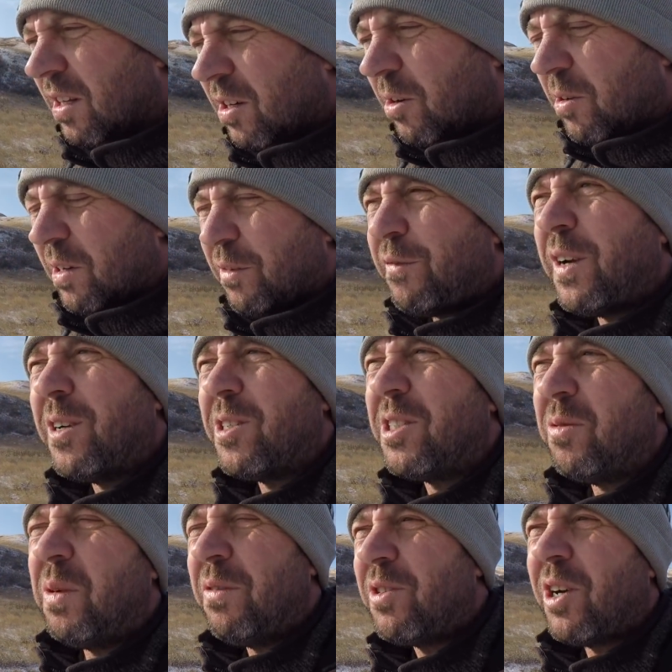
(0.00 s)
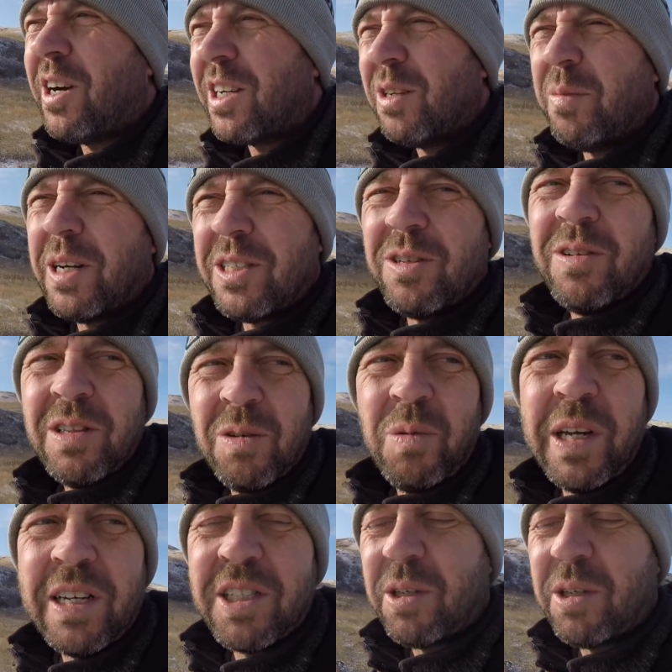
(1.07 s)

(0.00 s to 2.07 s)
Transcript: current affairs that we've talked about during the week.